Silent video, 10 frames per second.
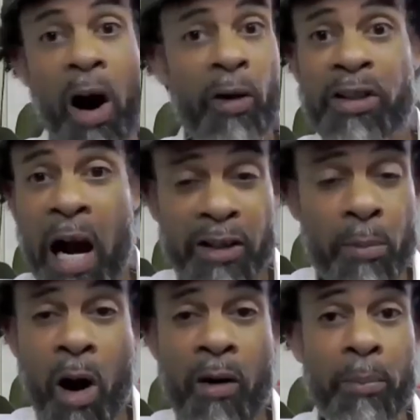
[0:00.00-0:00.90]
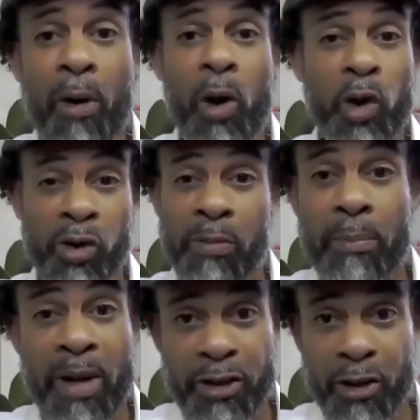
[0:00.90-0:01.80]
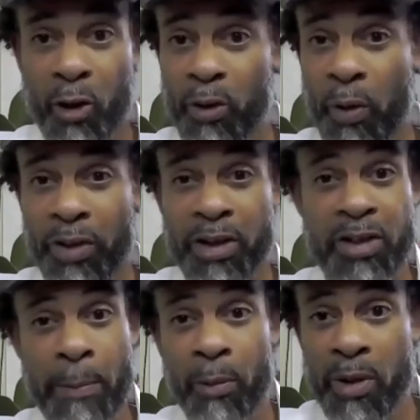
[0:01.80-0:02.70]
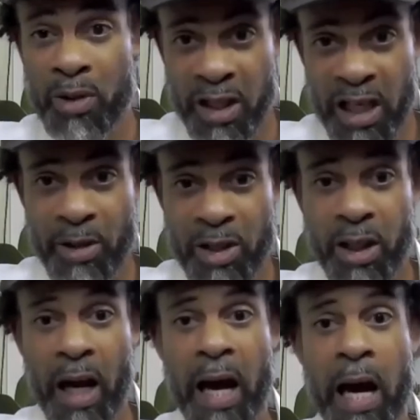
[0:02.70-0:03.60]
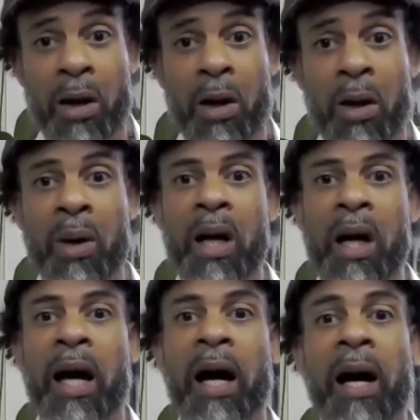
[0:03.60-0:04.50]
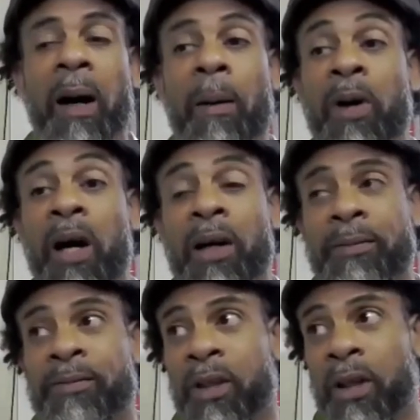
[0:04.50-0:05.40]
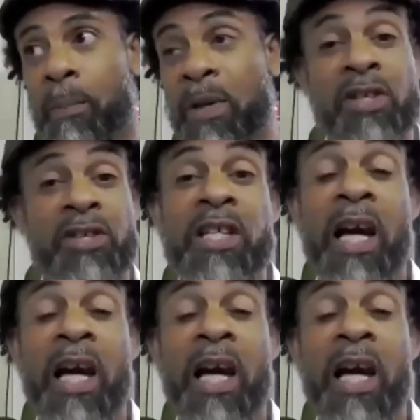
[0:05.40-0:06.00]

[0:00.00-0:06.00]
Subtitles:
Dr. Margaret Burroughs was my mentor with the Disabled Museum in Chicago. Mrs.